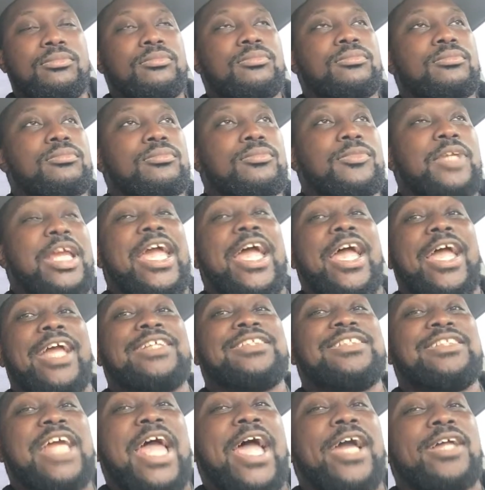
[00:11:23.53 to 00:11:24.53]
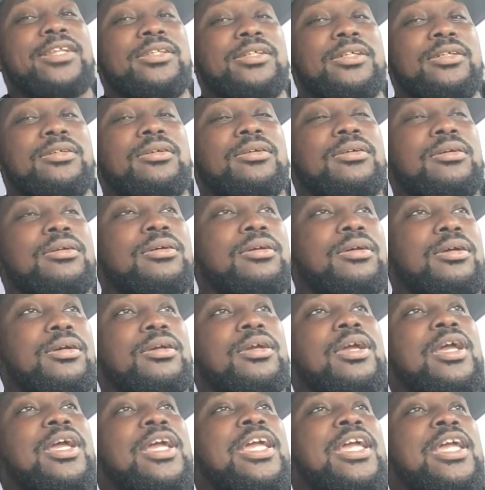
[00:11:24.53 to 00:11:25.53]
Yeah, exactly. He
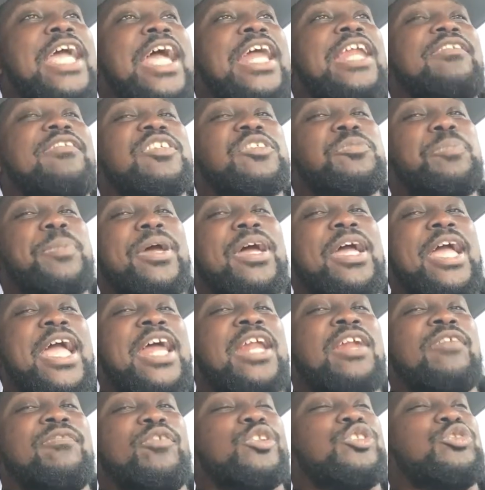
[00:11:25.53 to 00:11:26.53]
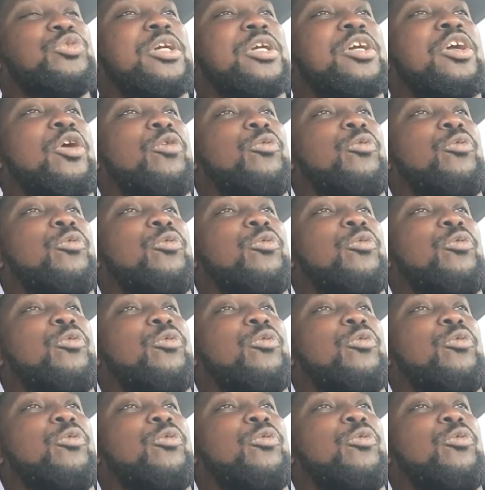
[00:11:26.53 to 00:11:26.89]
can't even spell anniversary correctly